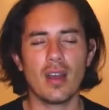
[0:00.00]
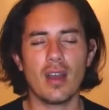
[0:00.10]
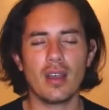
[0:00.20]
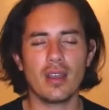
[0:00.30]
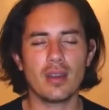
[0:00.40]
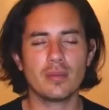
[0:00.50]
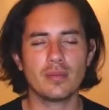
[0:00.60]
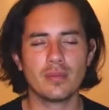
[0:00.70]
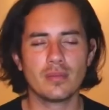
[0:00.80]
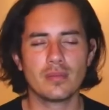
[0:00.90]
I
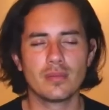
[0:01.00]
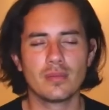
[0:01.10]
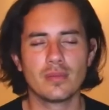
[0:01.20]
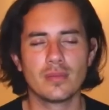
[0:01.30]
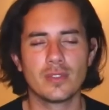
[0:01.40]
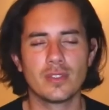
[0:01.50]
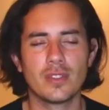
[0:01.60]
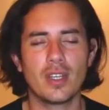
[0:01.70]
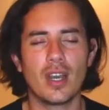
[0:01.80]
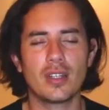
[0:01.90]
am the
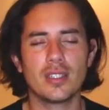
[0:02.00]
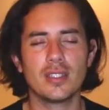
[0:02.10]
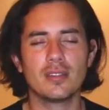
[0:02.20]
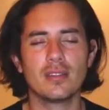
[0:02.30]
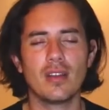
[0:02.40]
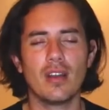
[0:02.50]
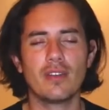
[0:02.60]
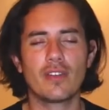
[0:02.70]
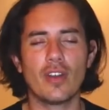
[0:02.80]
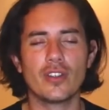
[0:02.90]
guardian
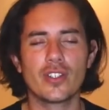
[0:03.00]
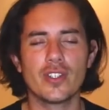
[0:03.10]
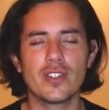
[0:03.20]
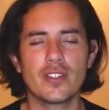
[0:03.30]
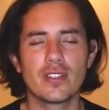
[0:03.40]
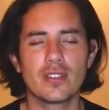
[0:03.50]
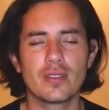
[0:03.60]
of conscience.